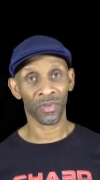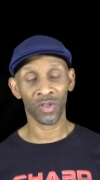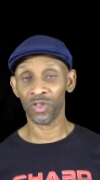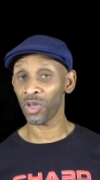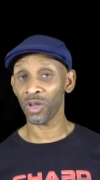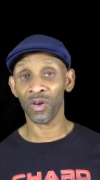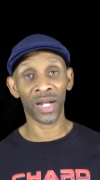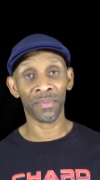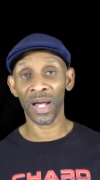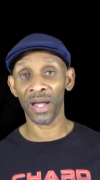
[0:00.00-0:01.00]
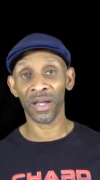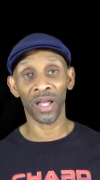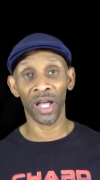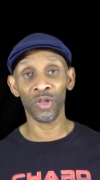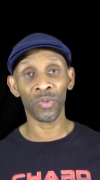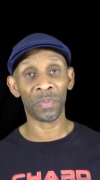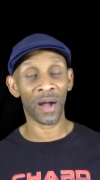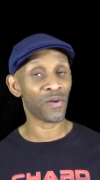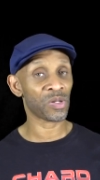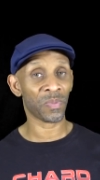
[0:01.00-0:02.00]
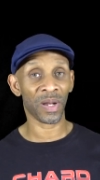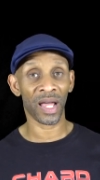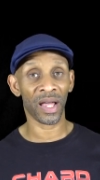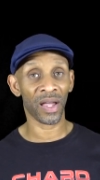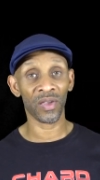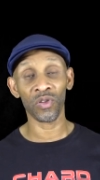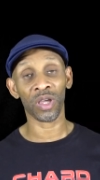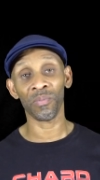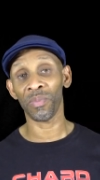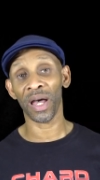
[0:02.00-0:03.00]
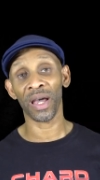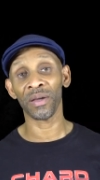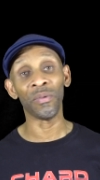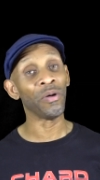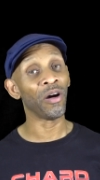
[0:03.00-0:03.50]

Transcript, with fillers: because you can go out and buy a, a new power supply, you can buy